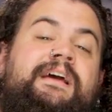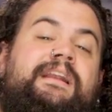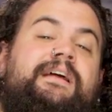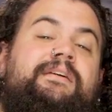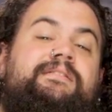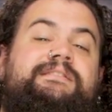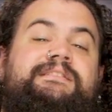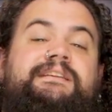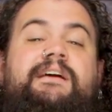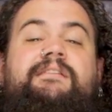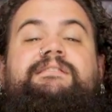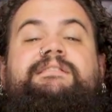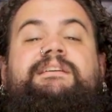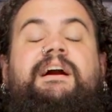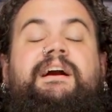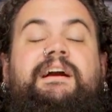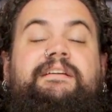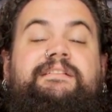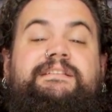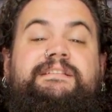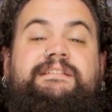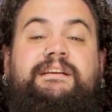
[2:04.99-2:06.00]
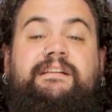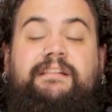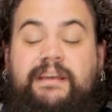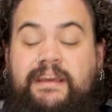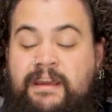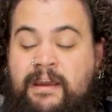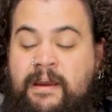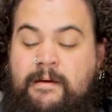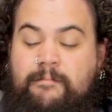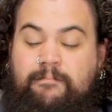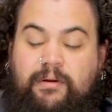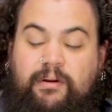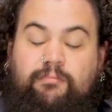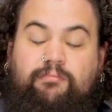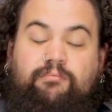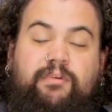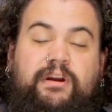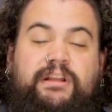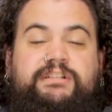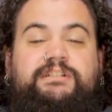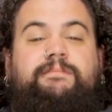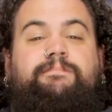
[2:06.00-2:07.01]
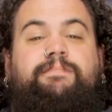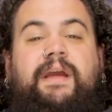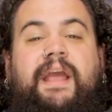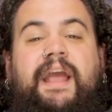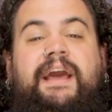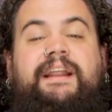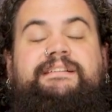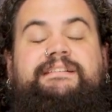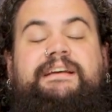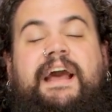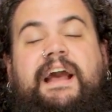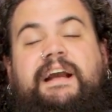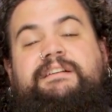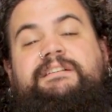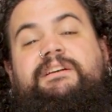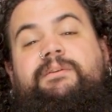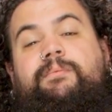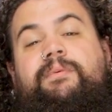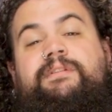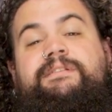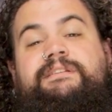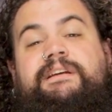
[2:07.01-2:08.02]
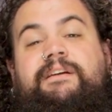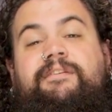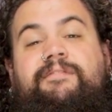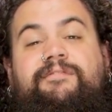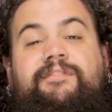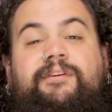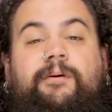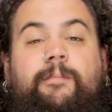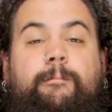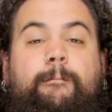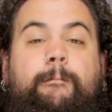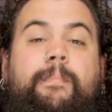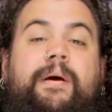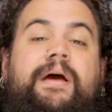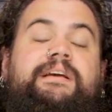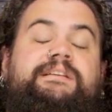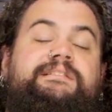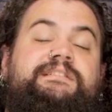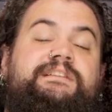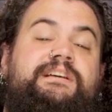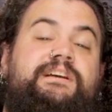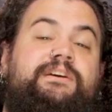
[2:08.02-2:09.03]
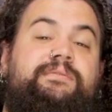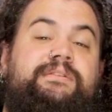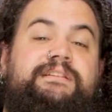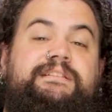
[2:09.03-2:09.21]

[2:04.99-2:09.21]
Now, it sounds kind of silly, but a rigid pan is actually one that's going to feel best to you.